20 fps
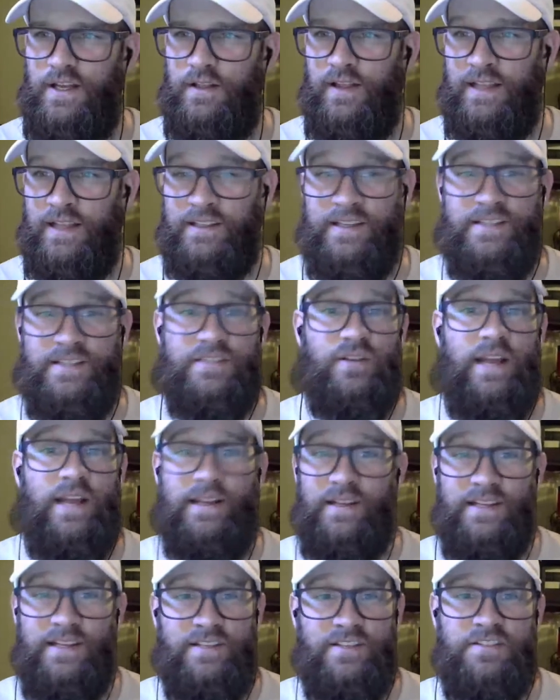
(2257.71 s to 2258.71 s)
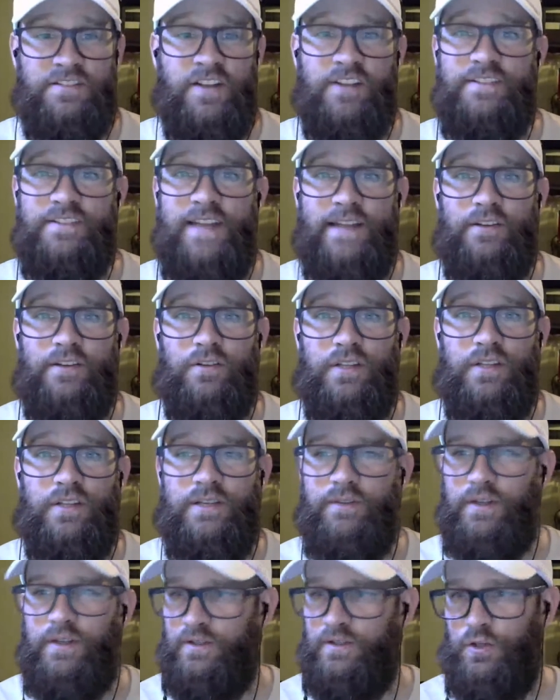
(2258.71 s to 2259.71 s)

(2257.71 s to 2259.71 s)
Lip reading: At least it's not Daniel Levy.